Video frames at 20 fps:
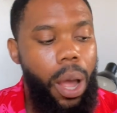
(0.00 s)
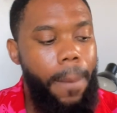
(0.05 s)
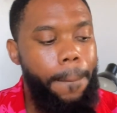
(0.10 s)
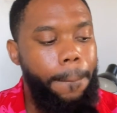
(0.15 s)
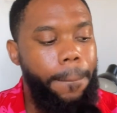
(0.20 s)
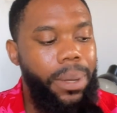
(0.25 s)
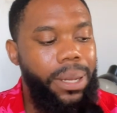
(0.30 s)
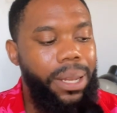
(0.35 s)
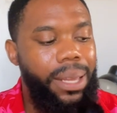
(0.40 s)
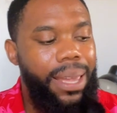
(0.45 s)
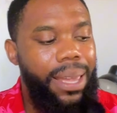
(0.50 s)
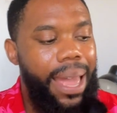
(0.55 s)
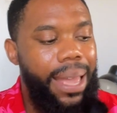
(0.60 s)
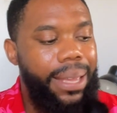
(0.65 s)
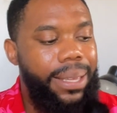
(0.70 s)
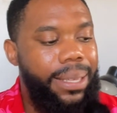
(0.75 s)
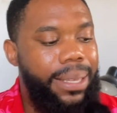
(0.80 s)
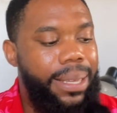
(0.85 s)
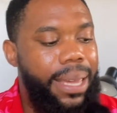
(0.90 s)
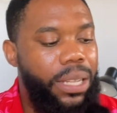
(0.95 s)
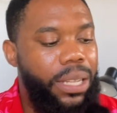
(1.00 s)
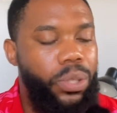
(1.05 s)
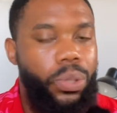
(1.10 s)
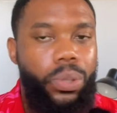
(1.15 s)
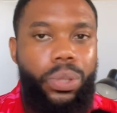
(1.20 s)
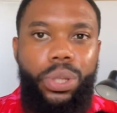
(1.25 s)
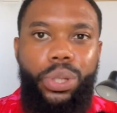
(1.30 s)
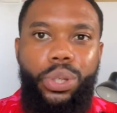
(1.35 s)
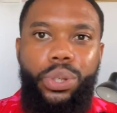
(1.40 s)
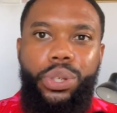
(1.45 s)
but they can't get
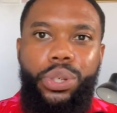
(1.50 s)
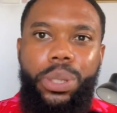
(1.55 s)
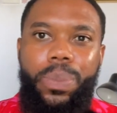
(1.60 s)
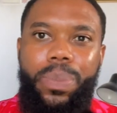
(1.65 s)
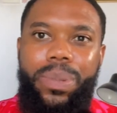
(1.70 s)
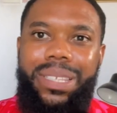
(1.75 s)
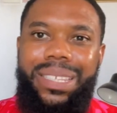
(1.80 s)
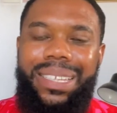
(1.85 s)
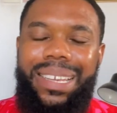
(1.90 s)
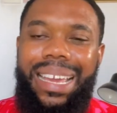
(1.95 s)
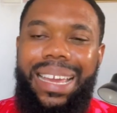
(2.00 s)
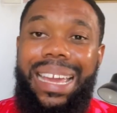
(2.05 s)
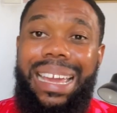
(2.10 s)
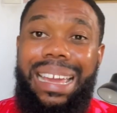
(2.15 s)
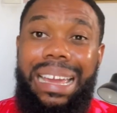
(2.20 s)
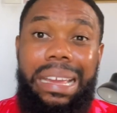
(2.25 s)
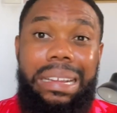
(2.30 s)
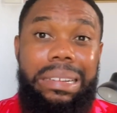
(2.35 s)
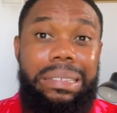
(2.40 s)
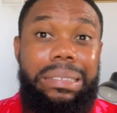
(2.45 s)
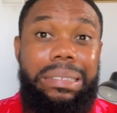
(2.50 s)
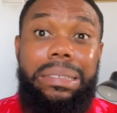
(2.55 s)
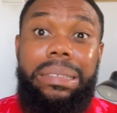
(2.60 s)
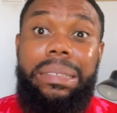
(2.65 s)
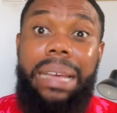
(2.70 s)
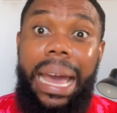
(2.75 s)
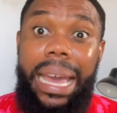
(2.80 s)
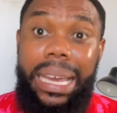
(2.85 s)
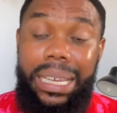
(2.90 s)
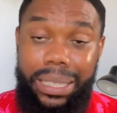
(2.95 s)
to the thrips
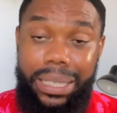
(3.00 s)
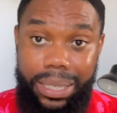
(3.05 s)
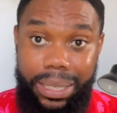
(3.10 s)
inside.